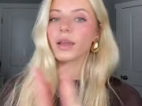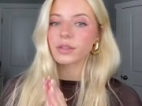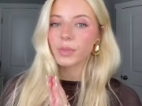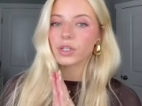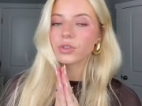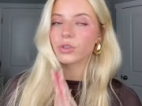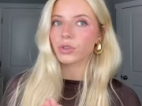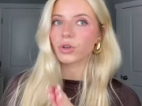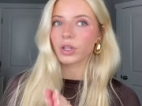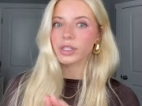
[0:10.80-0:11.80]
Asymmetrical
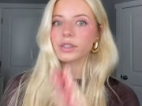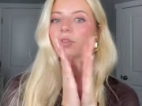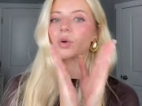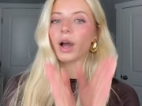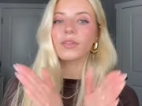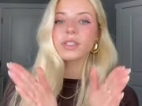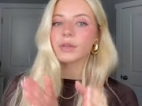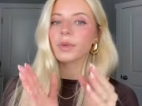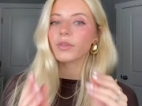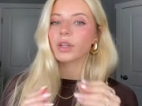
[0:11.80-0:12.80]
girlies, if you haven't
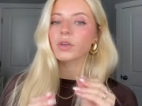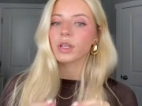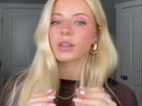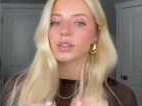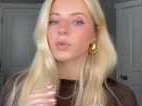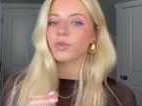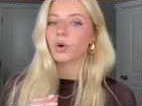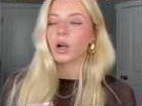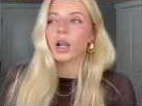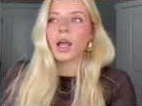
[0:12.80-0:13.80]
seen my videos like this
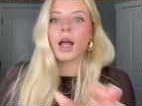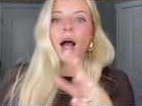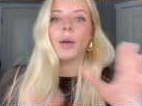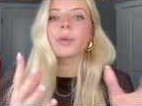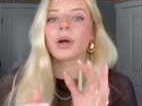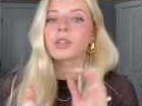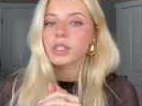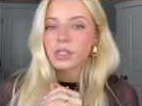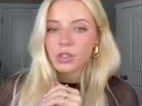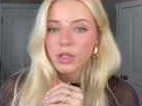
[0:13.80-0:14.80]
before, I'm about to
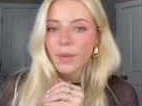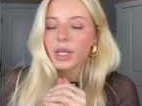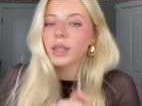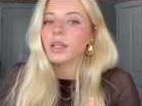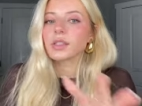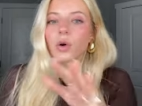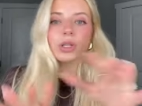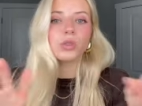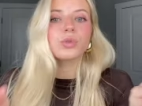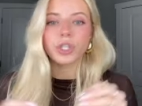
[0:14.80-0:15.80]
teach you something that's
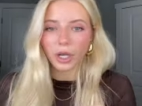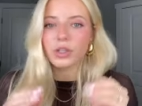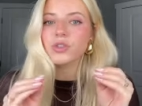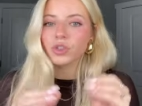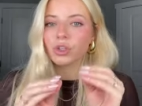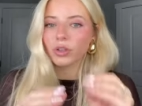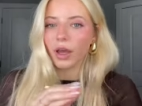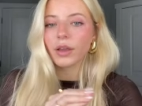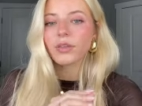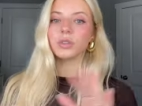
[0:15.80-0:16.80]
going to change your
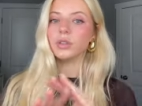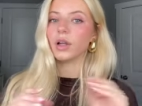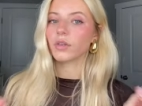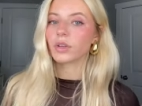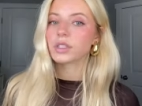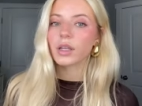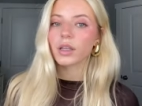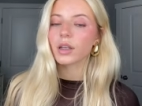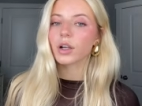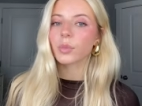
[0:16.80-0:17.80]
life. None of us like
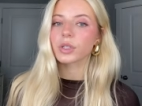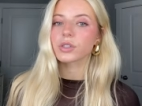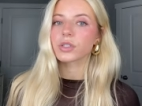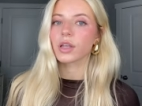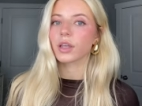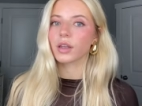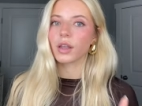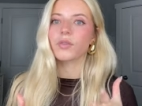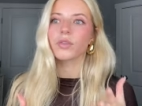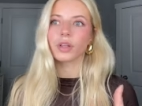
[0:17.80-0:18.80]
getting our pictures taken
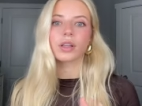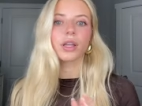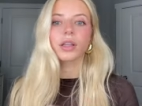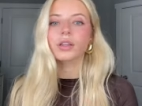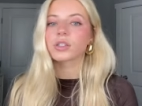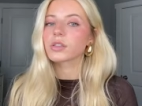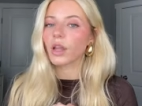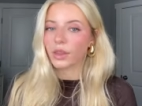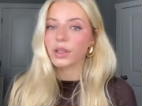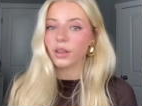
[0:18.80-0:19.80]
and feeling like it looks
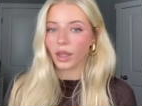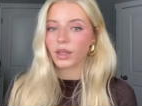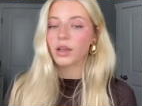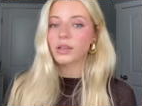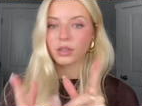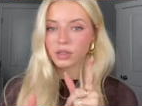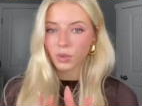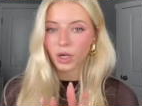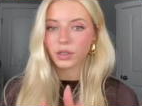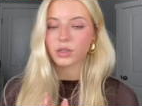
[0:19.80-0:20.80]
nothing like us. Here's
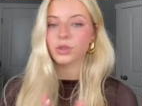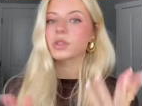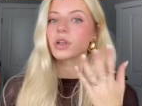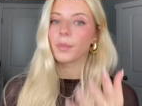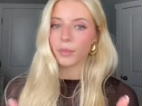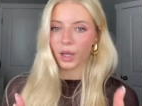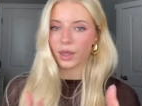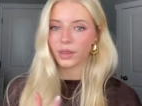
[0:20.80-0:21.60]
what I do to combat